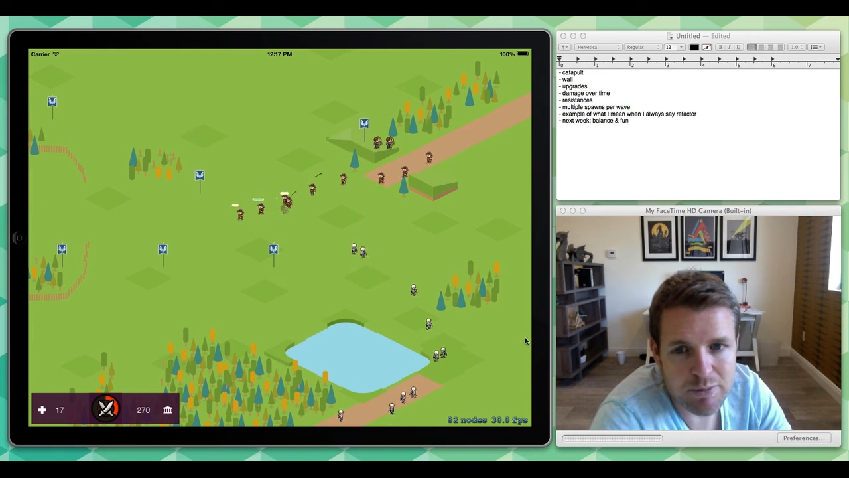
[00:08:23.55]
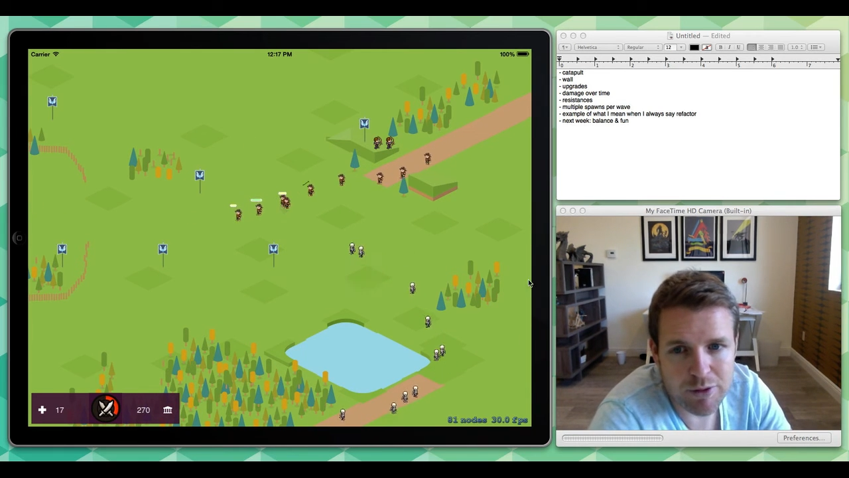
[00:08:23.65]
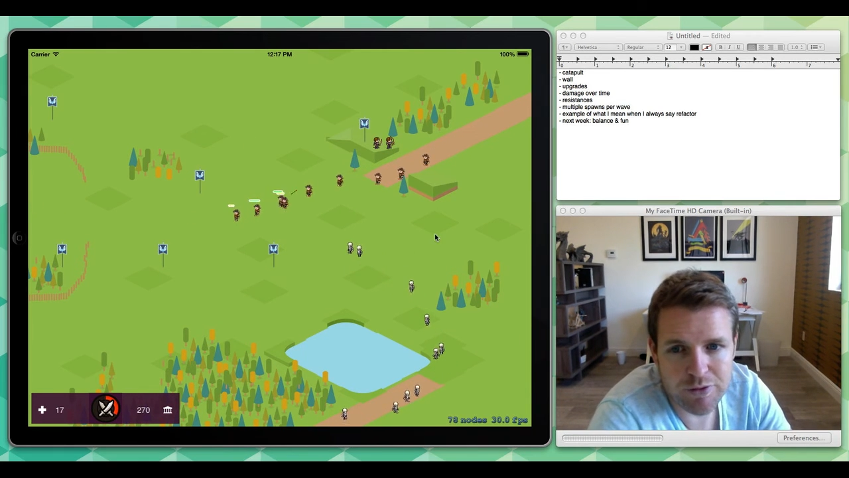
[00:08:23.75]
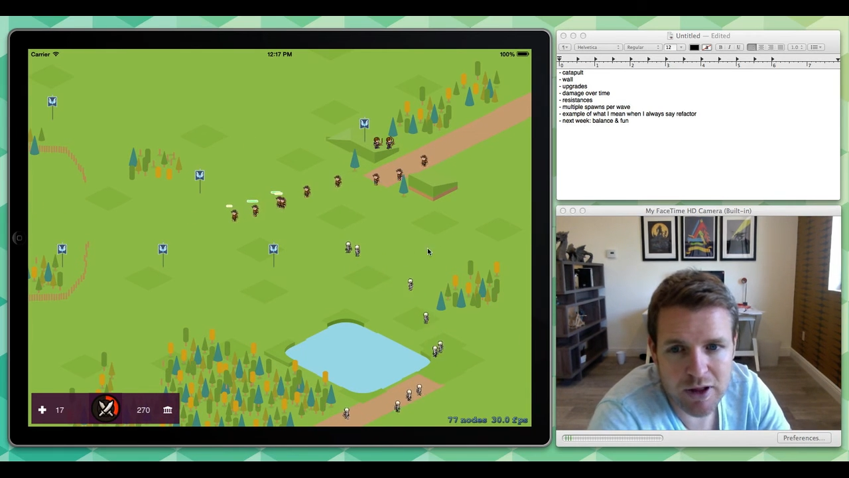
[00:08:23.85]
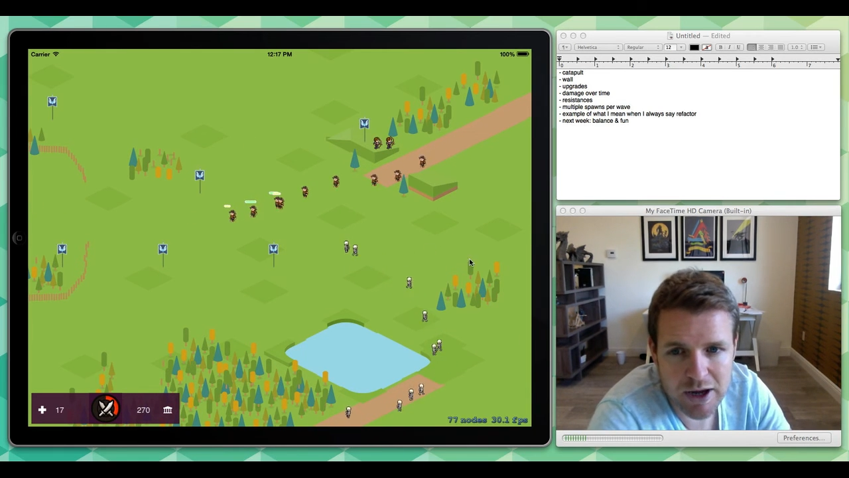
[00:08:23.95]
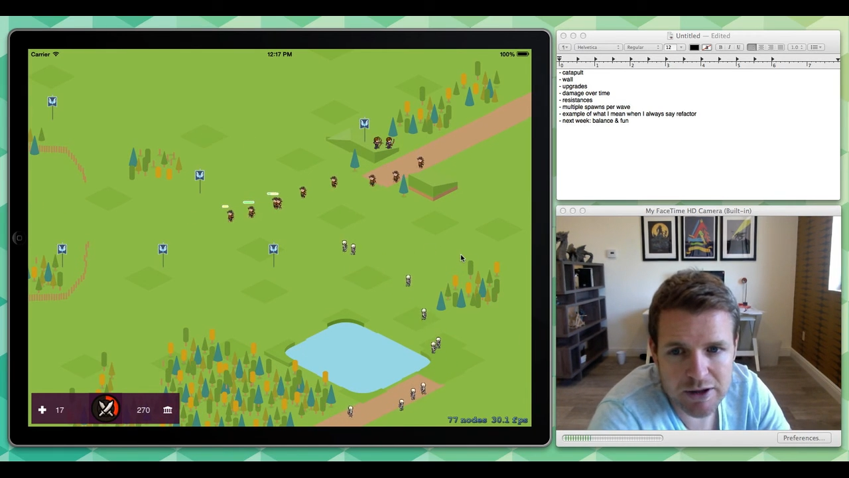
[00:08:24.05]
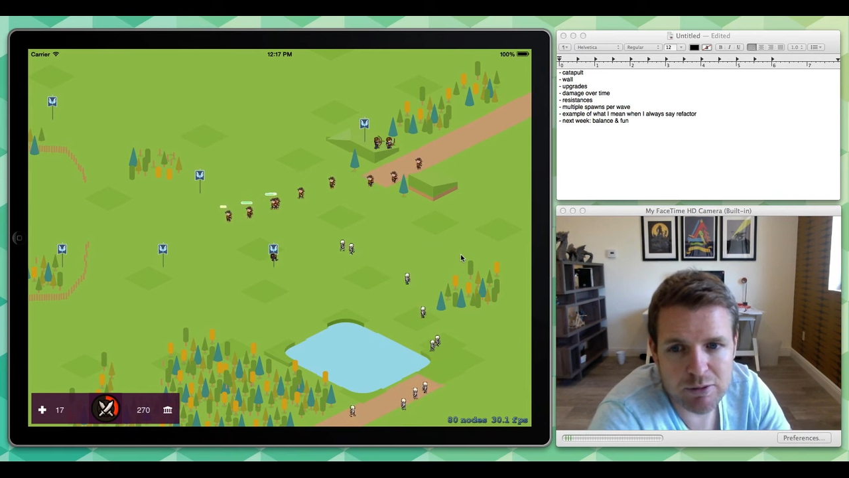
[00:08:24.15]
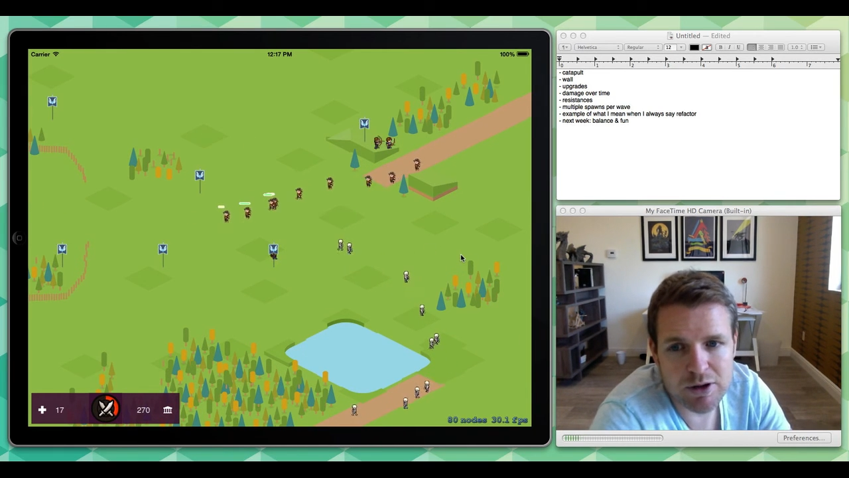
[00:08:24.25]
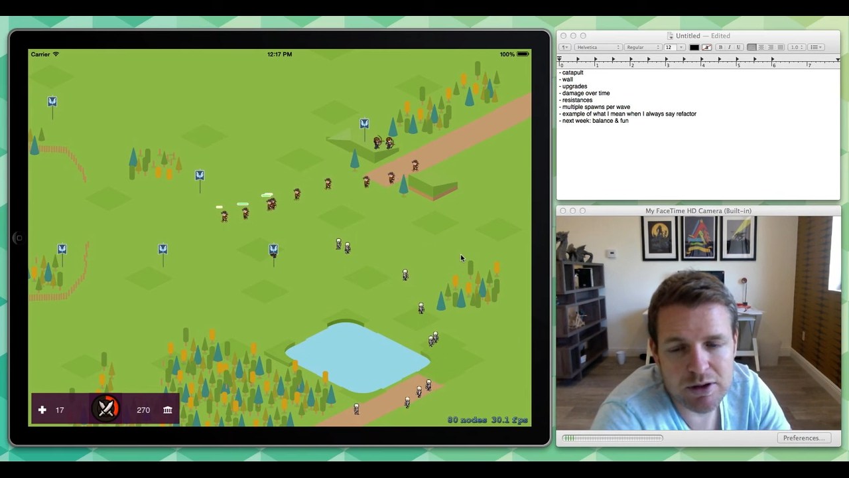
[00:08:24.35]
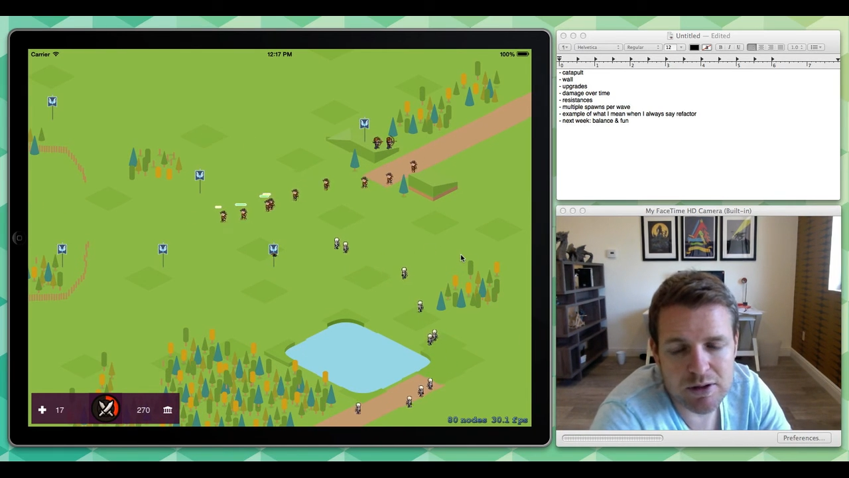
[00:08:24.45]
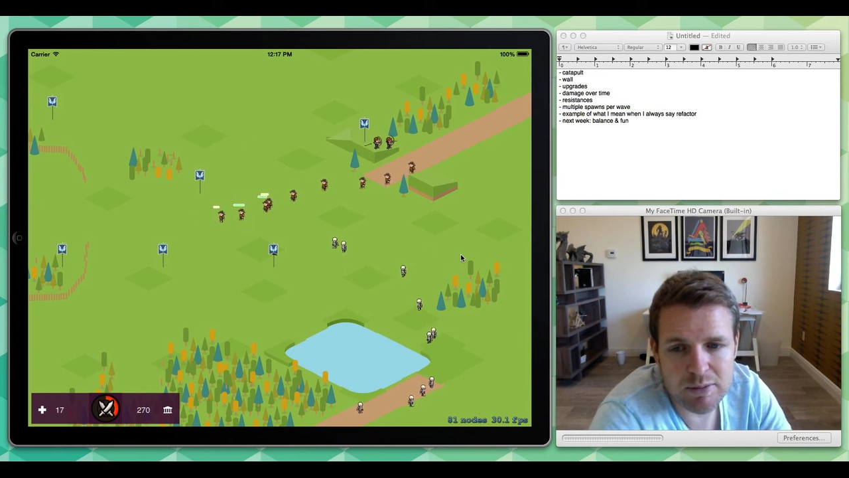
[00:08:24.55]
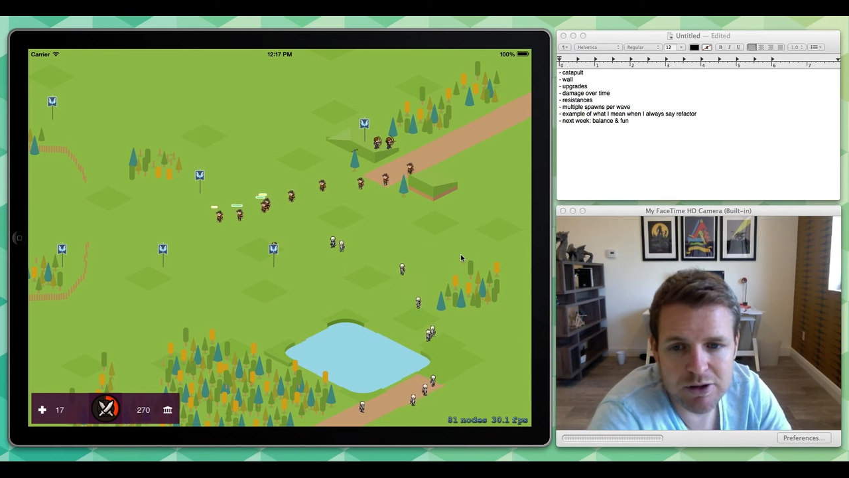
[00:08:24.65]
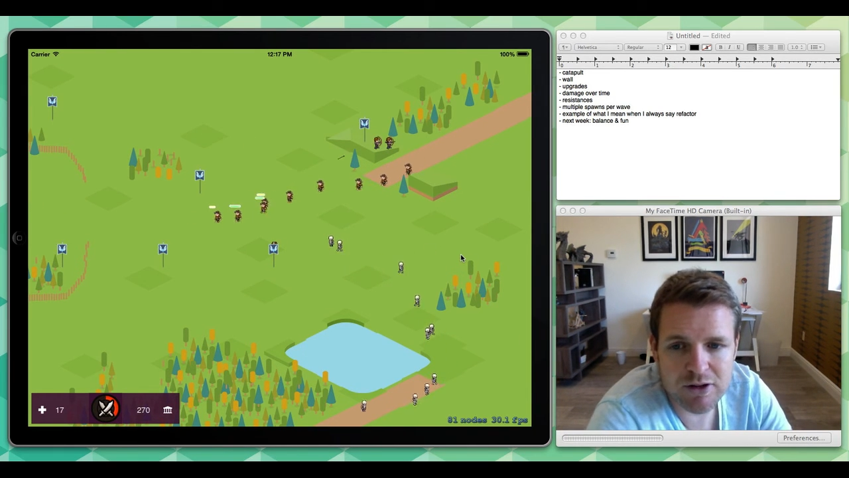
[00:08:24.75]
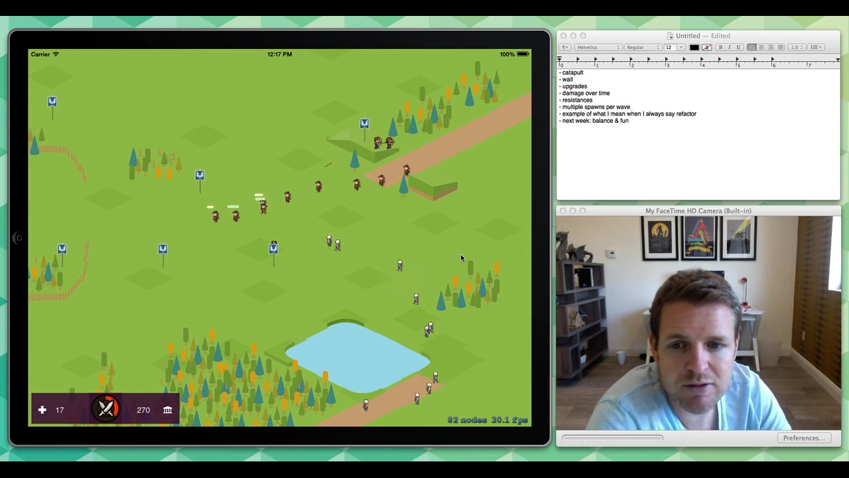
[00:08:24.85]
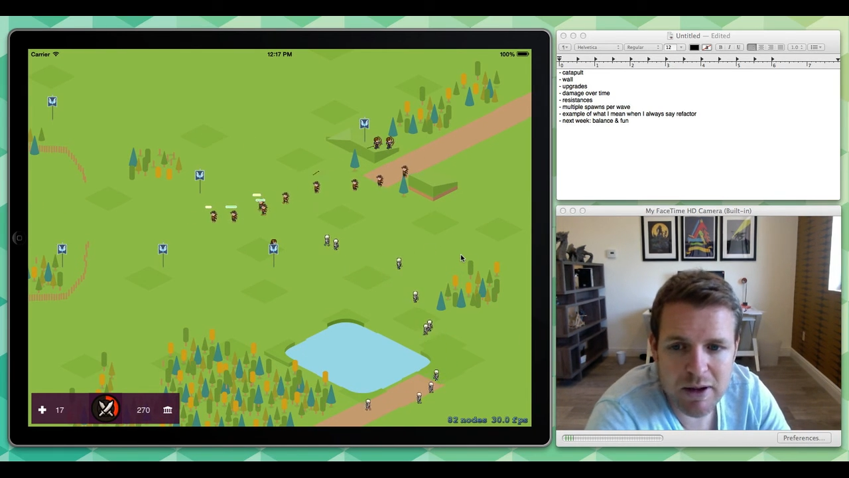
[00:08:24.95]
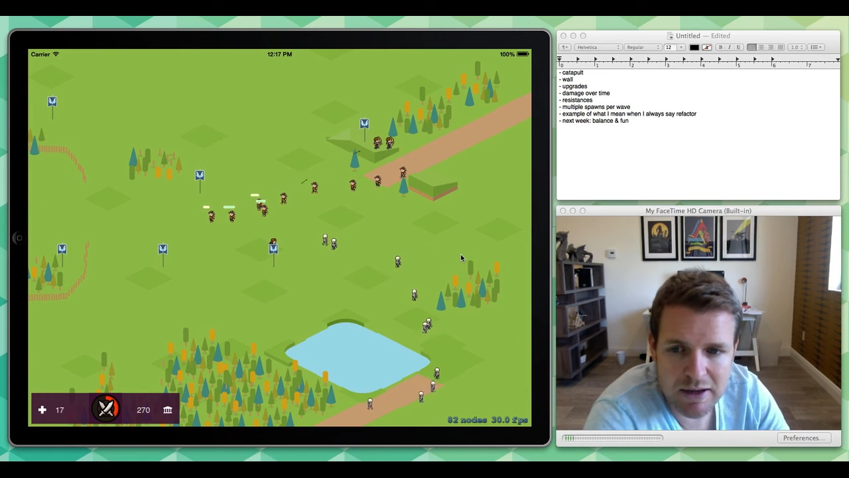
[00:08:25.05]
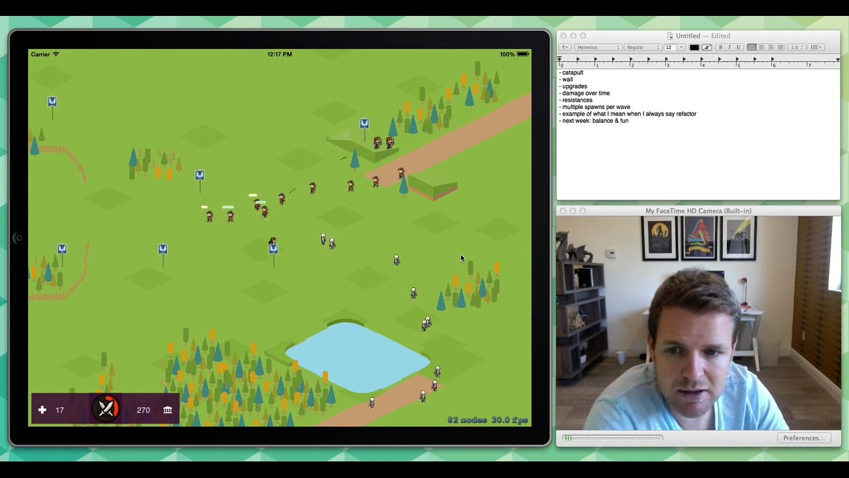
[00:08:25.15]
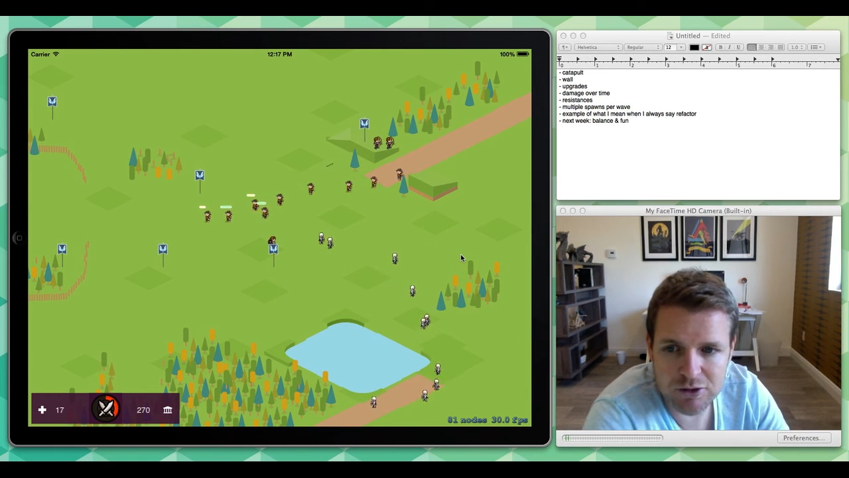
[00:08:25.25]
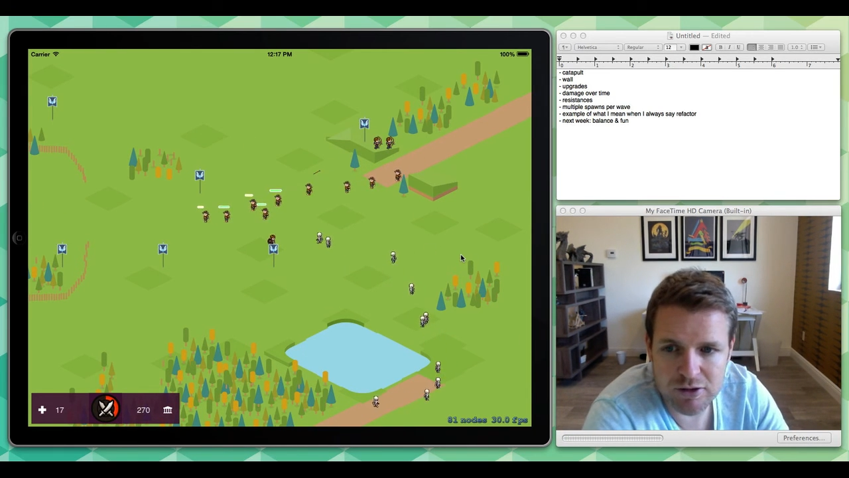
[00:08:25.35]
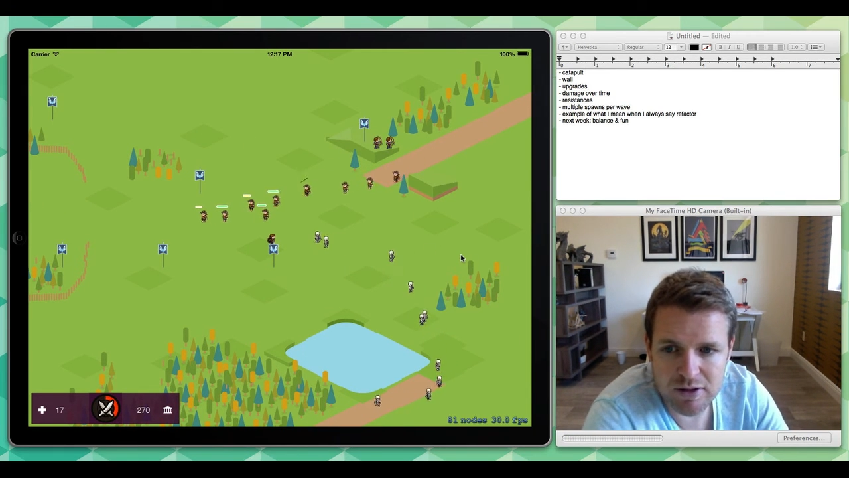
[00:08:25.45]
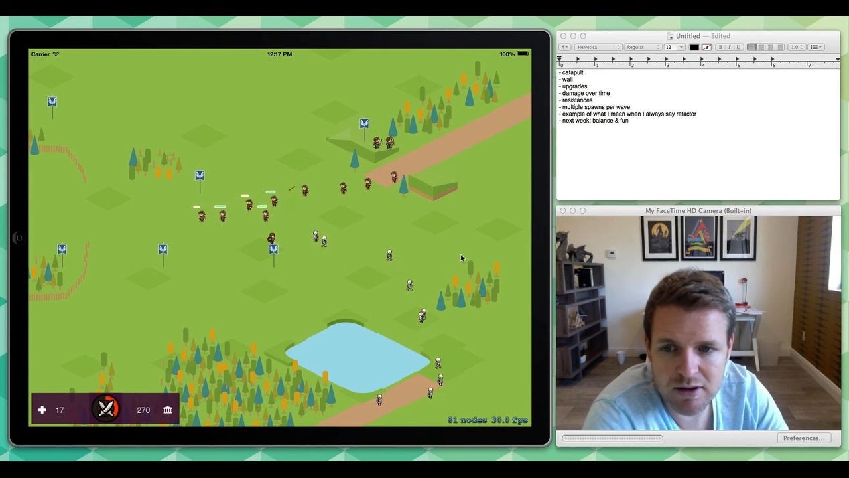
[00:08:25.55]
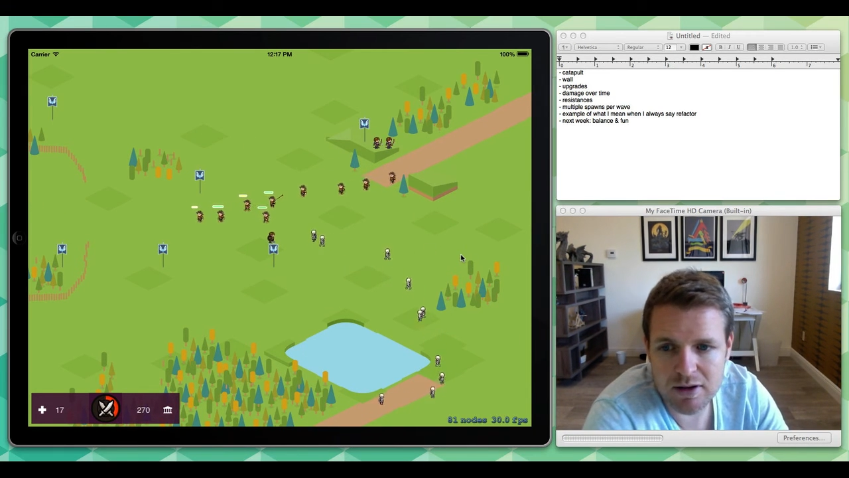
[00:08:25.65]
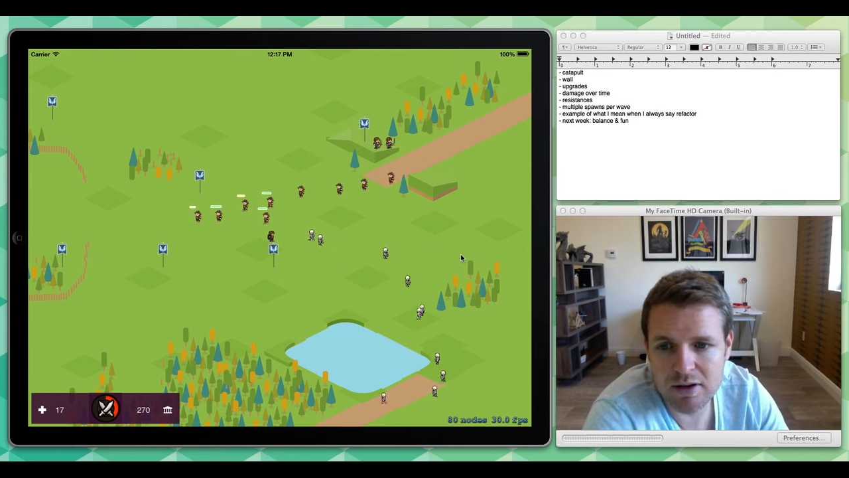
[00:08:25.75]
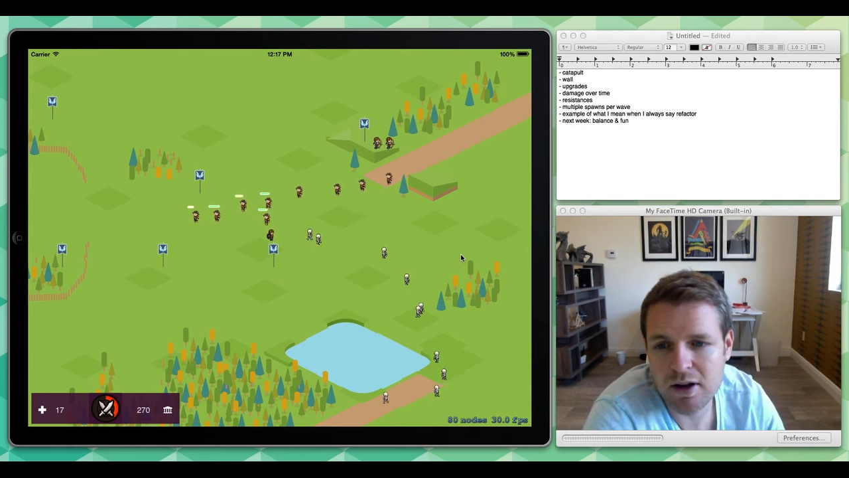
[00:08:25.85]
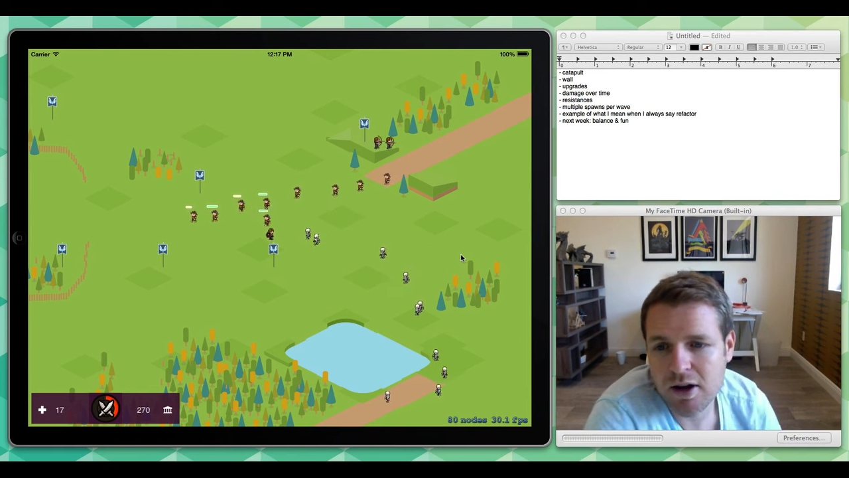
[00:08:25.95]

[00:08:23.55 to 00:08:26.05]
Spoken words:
put flags where it needs to be, just make it interesting.